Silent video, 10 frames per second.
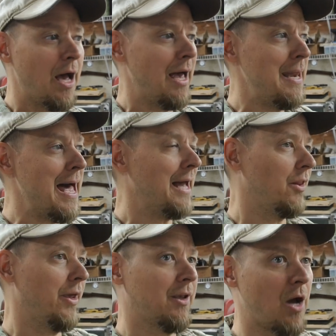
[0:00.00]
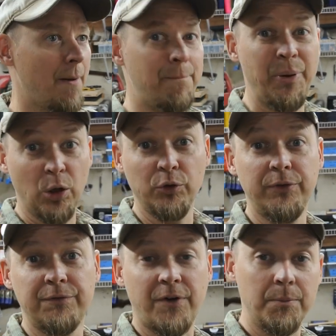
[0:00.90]
Not like a
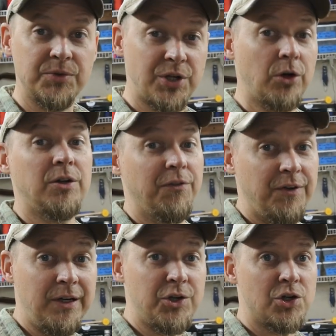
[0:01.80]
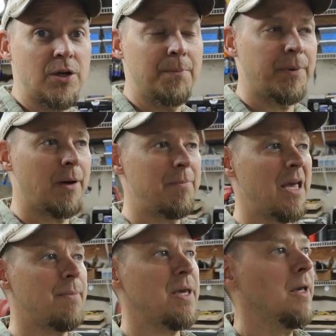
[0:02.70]
build from start to finish, but
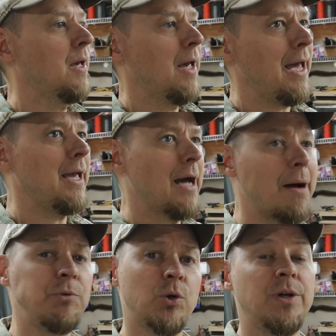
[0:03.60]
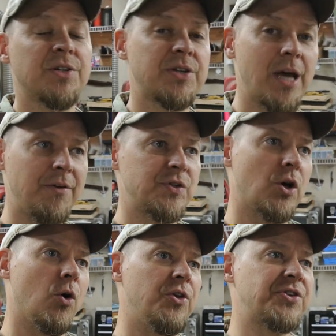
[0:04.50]
maybe, hey, I'm doing this knife,
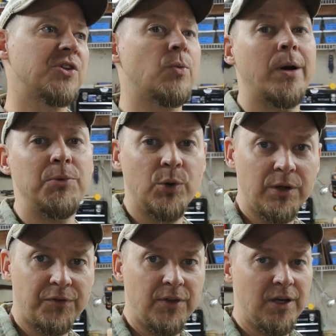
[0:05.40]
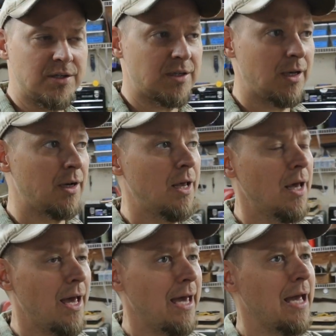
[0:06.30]
so this is what I'm doing for this. And
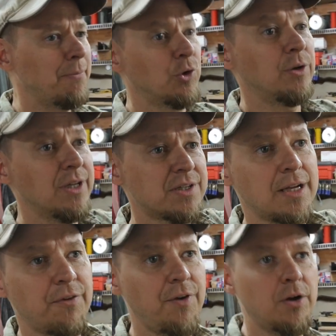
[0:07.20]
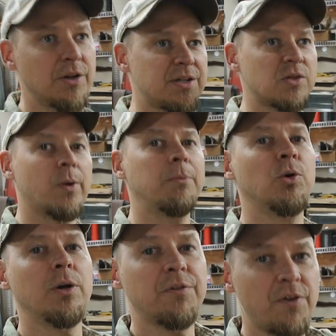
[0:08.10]
hey, I'm doing this knife here, and this is what I'm
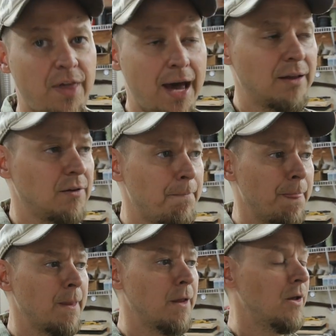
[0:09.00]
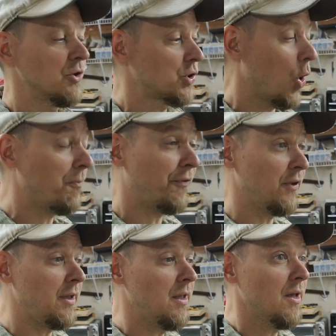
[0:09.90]
doing for that. So
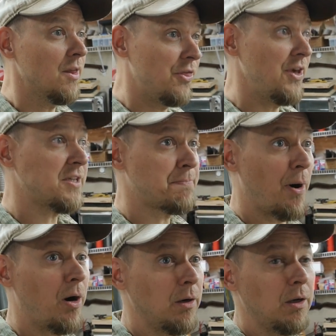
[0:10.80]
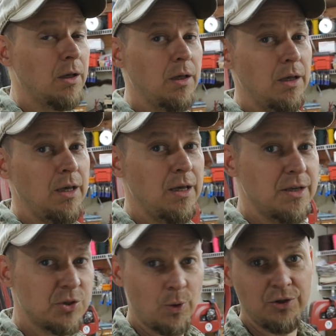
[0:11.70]
hopefully this part
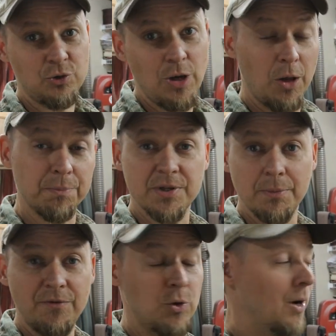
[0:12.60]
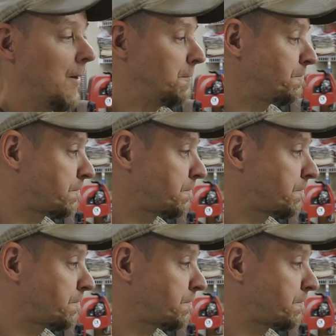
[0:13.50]
is going to help some of you out.